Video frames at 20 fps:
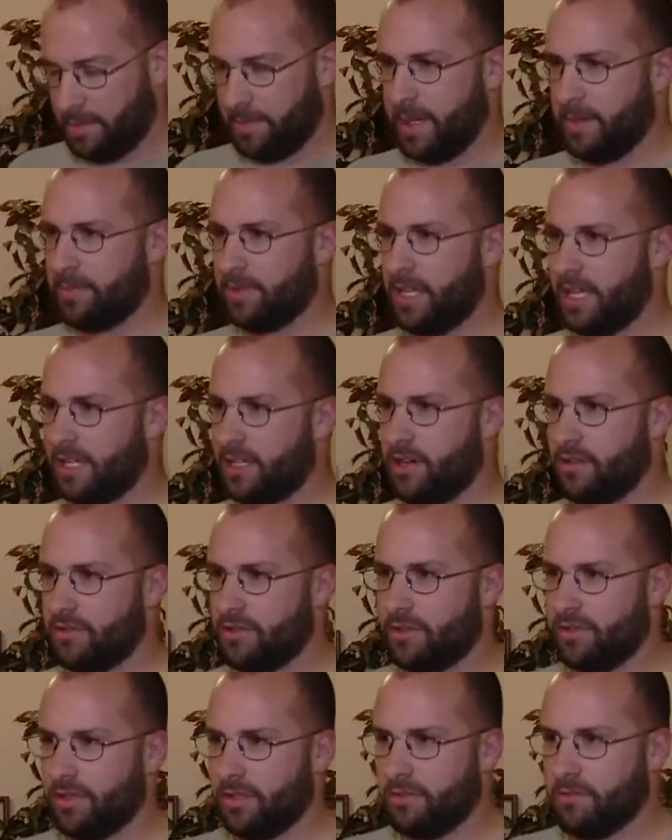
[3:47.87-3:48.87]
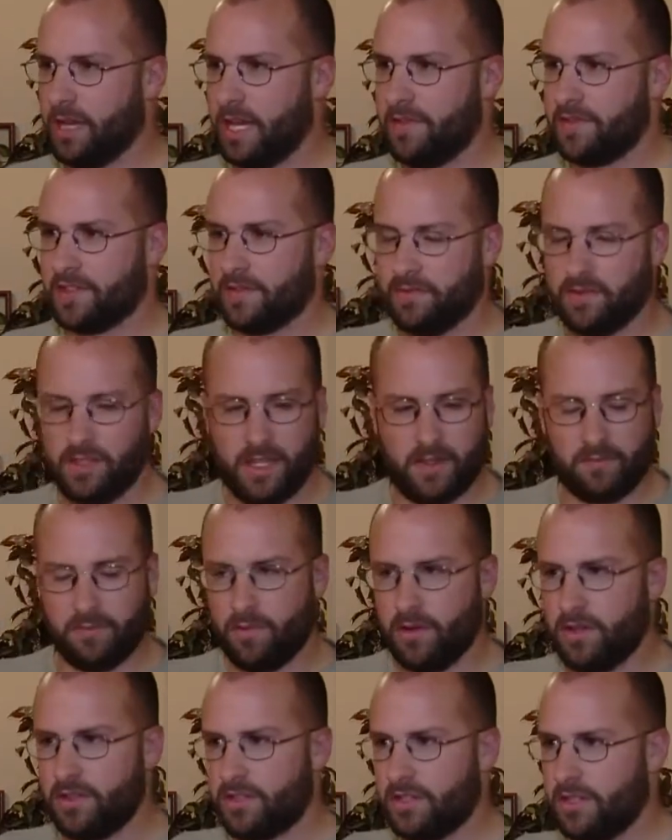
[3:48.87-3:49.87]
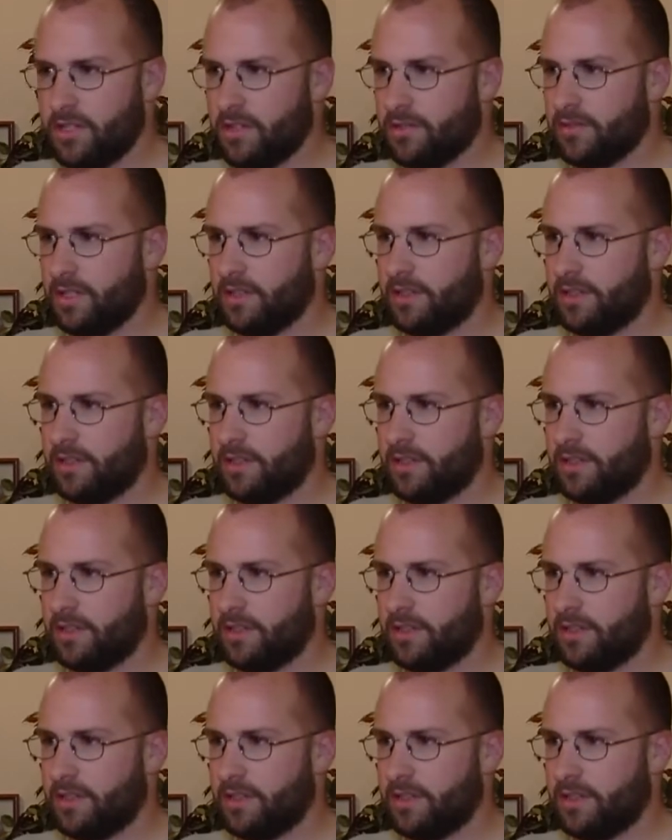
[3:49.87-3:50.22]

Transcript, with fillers: like, people, they go to the graves of loved ones, you know,